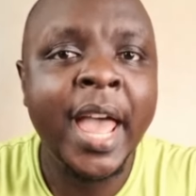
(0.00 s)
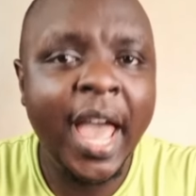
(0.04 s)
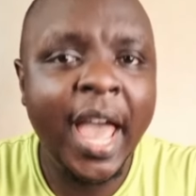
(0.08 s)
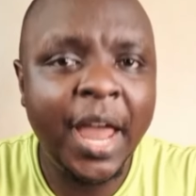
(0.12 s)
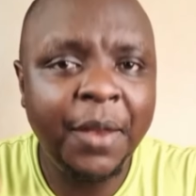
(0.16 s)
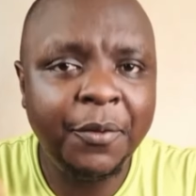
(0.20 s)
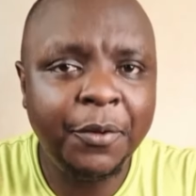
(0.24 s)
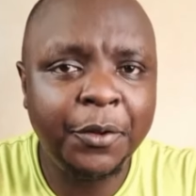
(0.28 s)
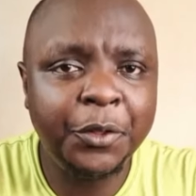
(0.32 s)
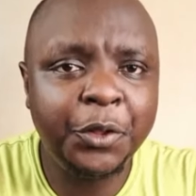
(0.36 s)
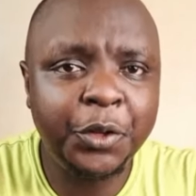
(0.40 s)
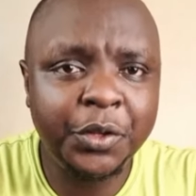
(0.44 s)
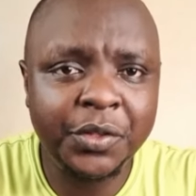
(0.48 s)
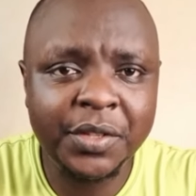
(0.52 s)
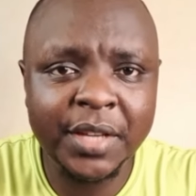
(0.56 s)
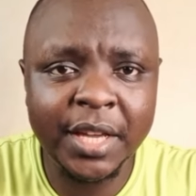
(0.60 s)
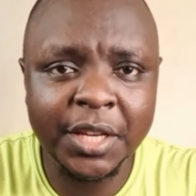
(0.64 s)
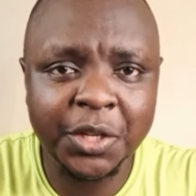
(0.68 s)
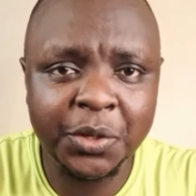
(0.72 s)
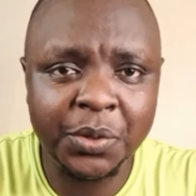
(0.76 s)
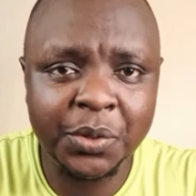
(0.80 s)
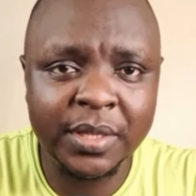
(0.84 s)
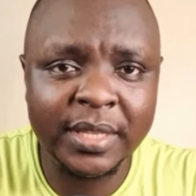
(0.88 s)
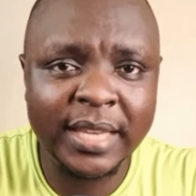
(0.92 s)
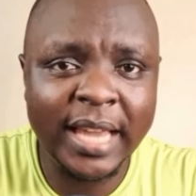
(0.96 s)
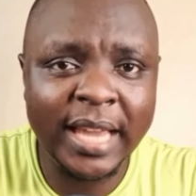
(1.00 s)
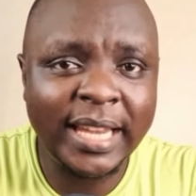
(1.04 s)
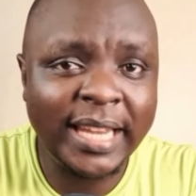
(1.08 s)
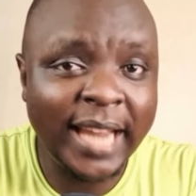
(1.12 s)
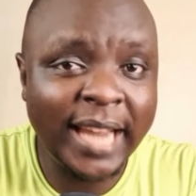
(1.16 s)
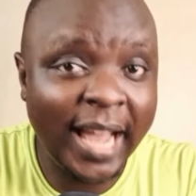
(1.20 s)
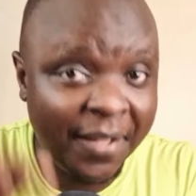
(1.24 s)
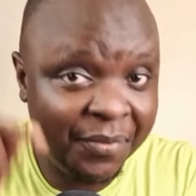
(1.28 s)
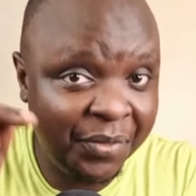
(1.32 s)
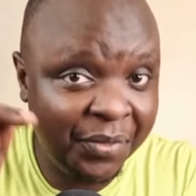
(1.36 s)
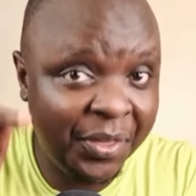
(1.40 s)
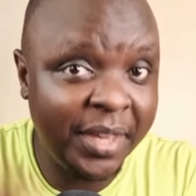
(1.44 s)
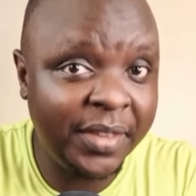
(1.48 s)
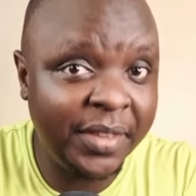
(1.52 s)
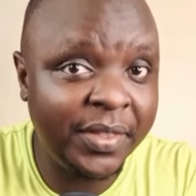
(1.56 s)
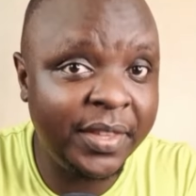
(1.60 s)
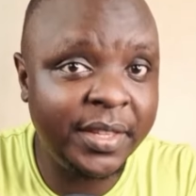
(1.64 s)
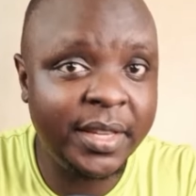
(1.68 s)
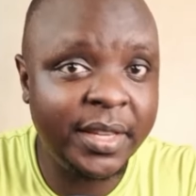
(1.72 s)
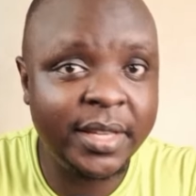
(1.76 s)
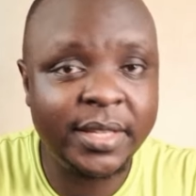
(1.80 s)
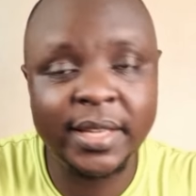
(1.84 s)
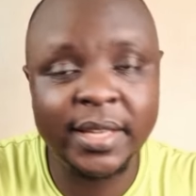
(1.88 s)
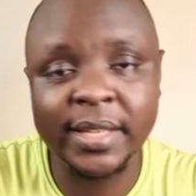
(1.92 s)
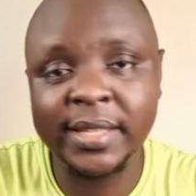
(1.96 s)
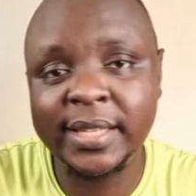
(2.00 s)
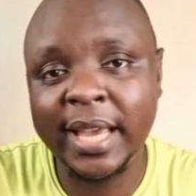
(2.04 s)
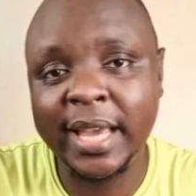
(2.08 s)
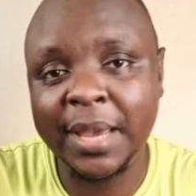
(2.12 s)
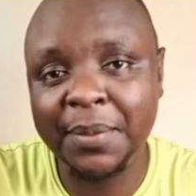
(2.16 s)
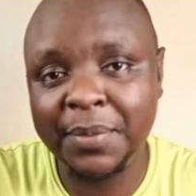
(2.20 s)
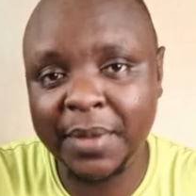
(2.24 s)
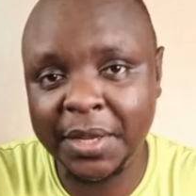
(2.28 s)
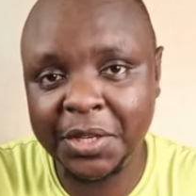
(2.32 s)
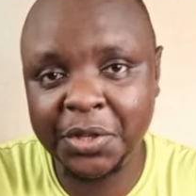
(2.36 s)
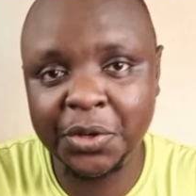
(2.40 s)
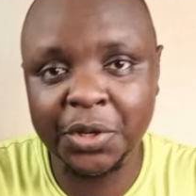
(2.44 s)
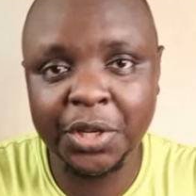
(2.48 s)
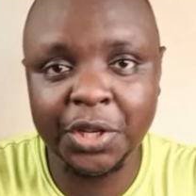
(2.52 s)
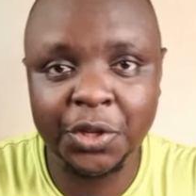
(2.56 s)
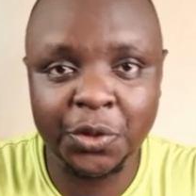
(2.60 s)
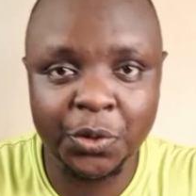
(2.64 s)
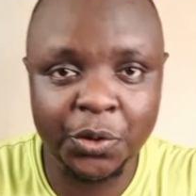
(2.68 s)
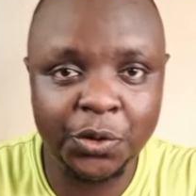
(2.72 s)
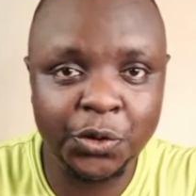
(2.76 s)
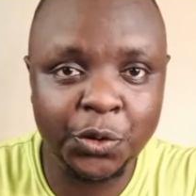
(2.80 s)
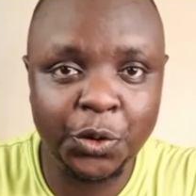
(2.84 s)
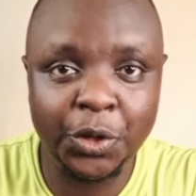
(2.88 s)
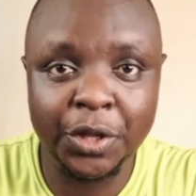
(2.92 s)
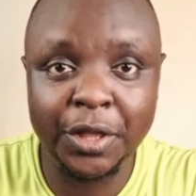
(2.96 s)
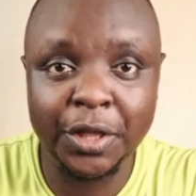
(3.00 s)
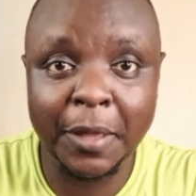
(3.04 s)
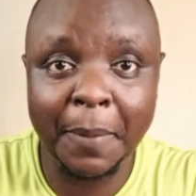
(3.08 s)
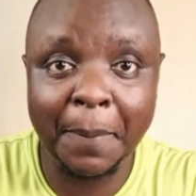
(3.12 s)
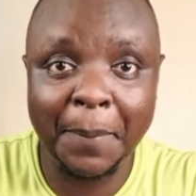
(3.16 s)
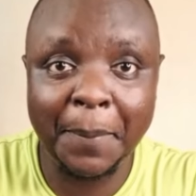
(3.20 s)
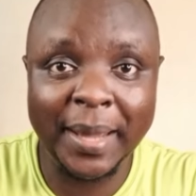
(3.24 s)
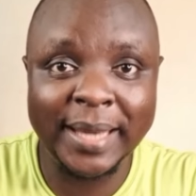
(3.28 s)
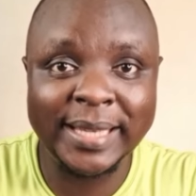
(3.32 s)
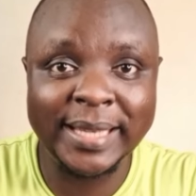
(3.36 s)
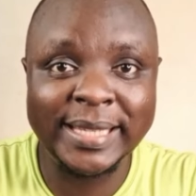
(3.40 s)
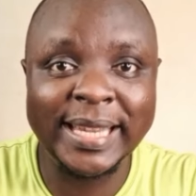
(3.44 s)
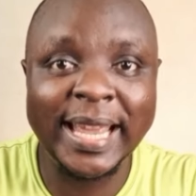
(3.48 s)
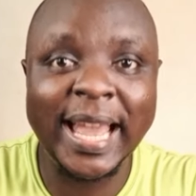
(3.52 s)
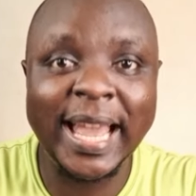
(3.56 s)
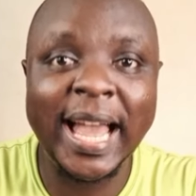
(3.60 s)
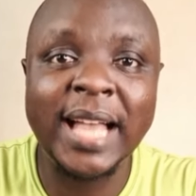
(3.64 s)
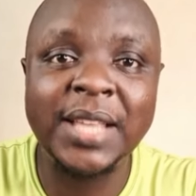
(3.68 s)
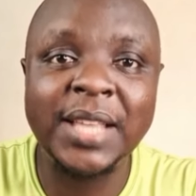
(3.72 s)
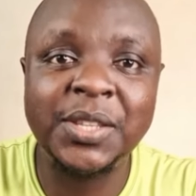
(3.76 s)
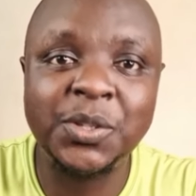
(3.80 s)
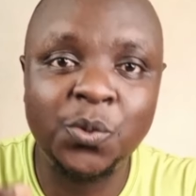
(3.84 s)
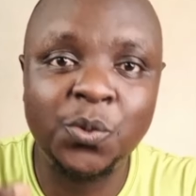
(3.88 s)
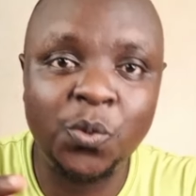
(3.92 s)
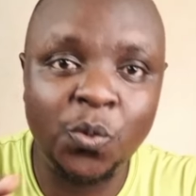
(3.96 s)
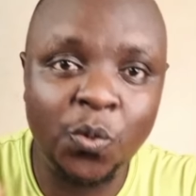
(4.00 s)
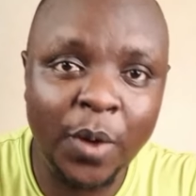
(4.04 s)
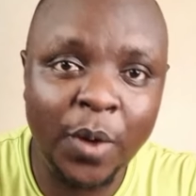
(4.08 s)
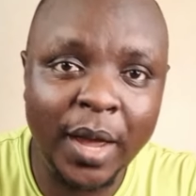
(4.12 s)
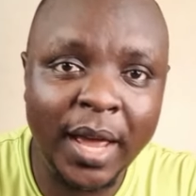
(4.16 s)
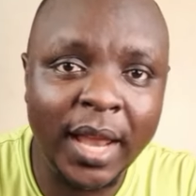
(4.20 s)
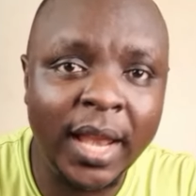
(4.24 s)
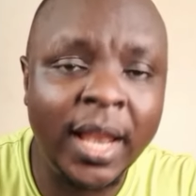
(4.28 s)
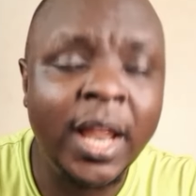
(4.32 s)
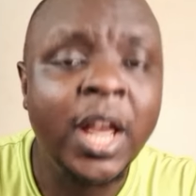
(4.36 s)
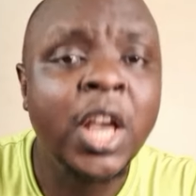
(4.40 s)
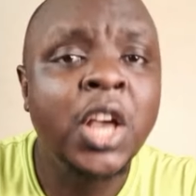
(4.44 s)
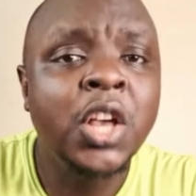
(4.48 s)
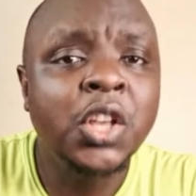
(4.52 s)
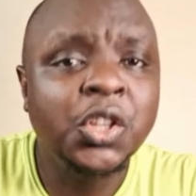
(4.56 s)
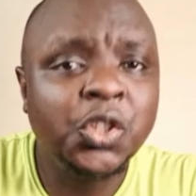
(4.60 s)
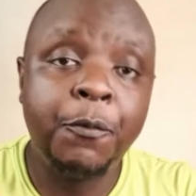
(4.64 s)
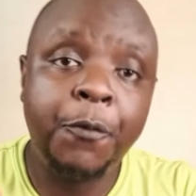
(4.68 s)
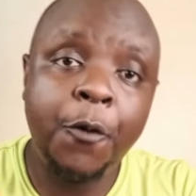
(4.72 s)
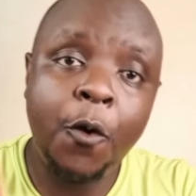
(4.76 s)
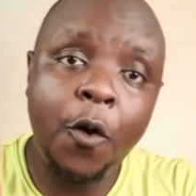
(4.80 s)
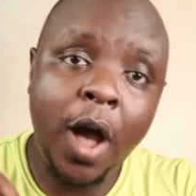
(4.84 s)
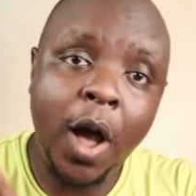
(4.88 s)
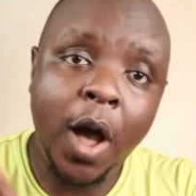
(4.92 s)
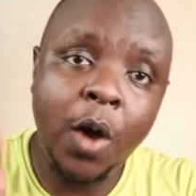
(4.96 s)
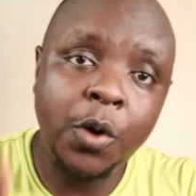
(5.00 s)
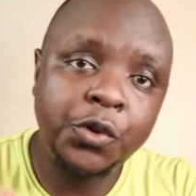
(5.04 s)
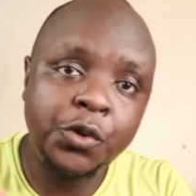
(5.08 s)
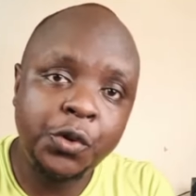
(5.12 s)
And for those yet to start, I think this is the time that you need to join the party as well. 4